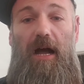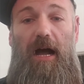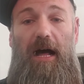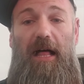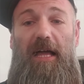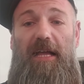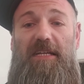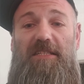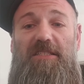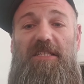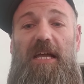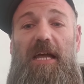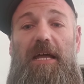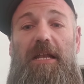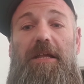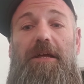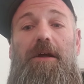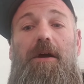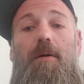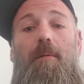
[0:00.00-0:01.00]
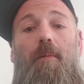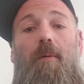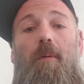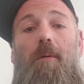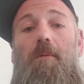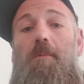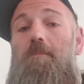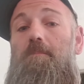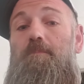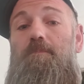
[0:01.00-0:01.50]
Like I said,
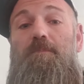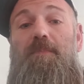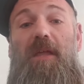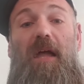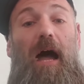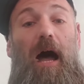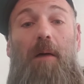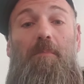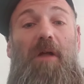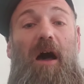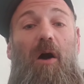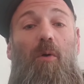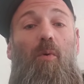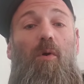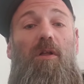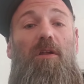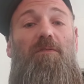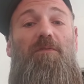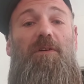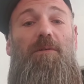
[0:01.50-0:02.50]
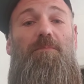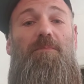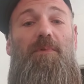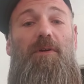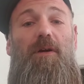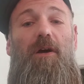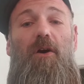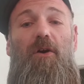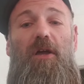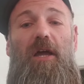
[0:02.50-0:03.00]
I'm not one of them,
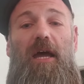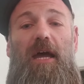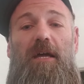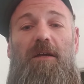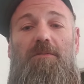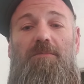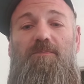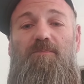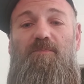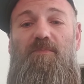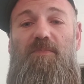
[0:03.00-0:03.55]
okay?